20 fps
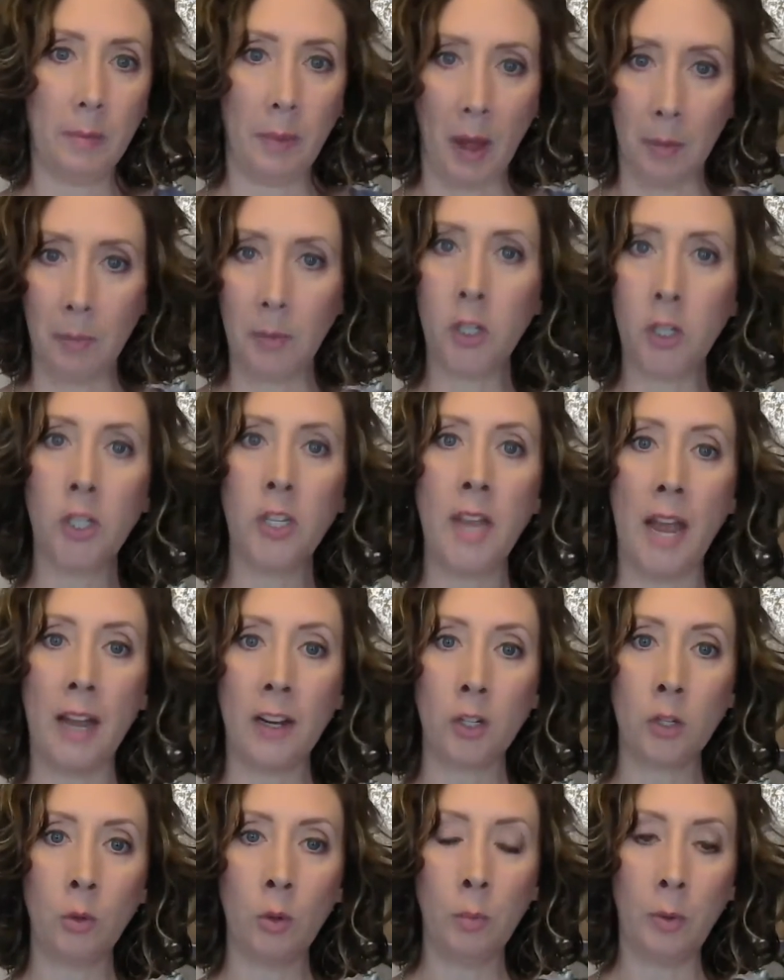publish the
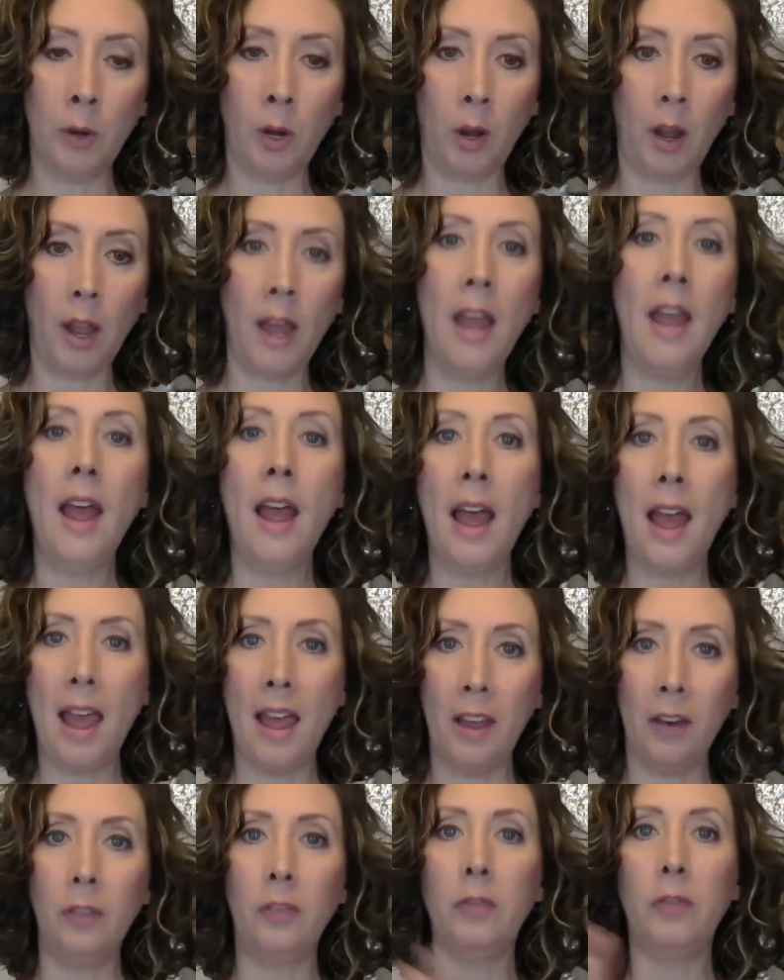actual book
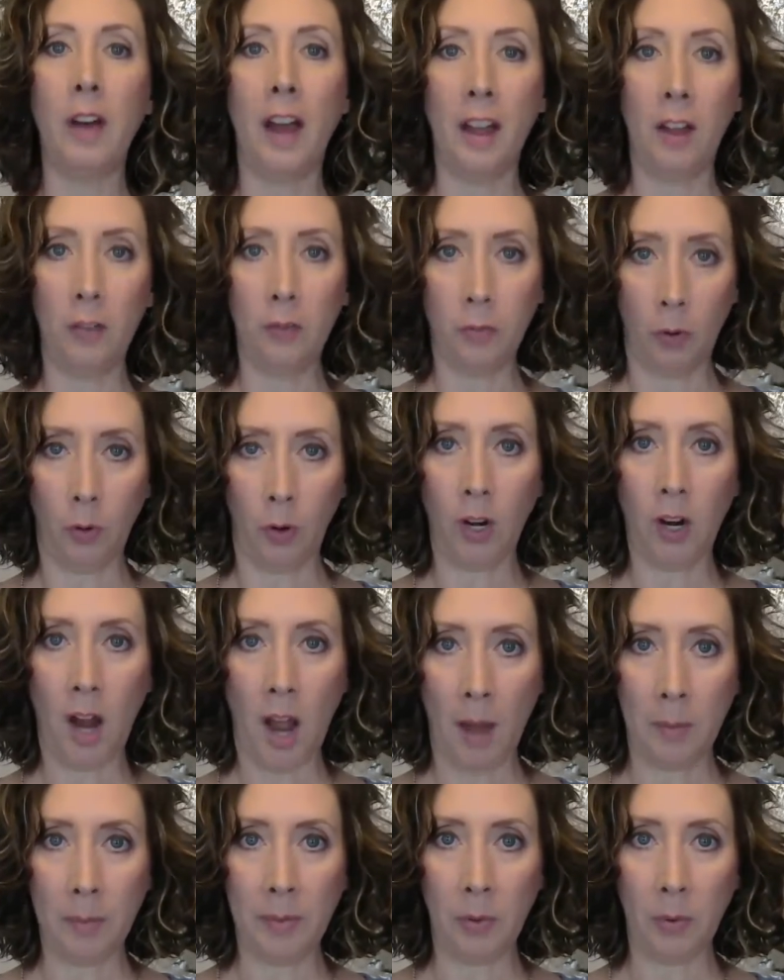and file for a
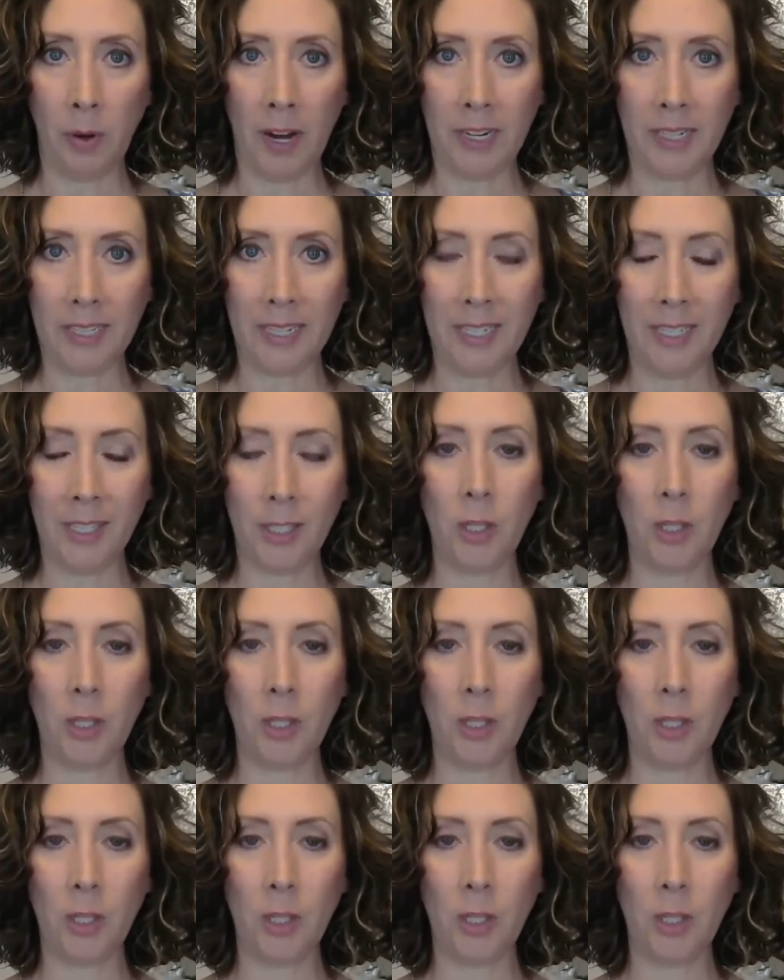copyright.